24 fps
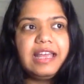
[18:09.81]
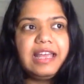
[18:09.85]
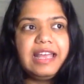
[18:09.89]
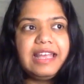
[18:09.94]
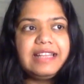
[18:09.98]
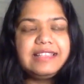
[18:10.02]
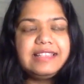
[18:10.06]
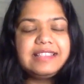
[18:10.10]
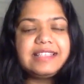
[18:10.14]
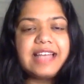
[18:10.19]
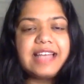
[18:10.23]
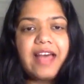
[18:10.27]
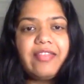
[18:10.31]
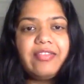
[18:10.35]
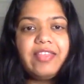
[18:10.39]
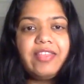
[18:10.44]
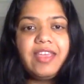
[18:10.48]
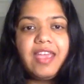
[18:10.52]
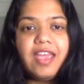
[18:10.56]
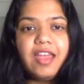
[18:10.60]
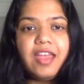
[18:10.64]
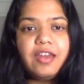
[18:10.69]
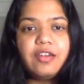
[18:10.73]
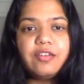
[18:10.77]
it's at
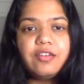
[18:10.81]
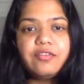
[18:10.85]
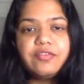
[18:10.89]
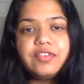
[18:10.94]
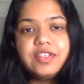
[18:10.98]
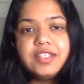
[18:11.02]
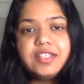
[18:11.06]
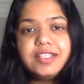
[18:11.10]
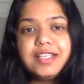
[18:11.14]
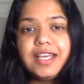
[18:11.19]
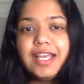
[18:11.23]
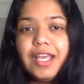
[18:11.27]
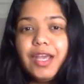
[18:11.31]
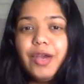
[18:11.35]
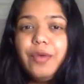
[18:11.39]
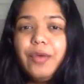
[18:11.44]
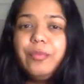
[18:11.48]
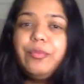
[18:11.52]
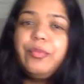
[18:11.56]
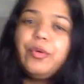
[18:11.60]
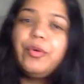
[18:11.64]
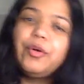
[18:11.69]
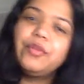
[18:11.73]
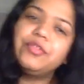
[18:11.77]
the end of the day a
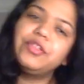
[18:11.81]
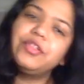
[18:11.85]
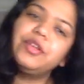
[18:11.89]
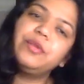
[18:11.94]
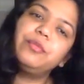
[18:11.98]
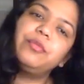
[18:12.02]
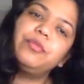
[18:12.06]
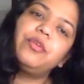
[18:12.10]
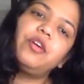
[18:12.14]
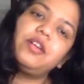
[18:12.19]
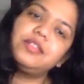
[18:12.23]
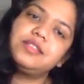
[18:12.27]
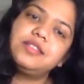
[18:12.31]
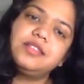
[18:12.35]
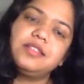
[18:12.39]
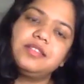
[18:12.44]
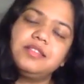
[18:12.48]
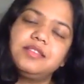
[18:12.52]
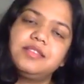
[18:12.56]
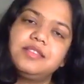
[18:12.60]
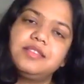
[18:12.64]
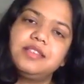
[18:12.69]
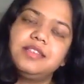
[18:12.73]
birthing process.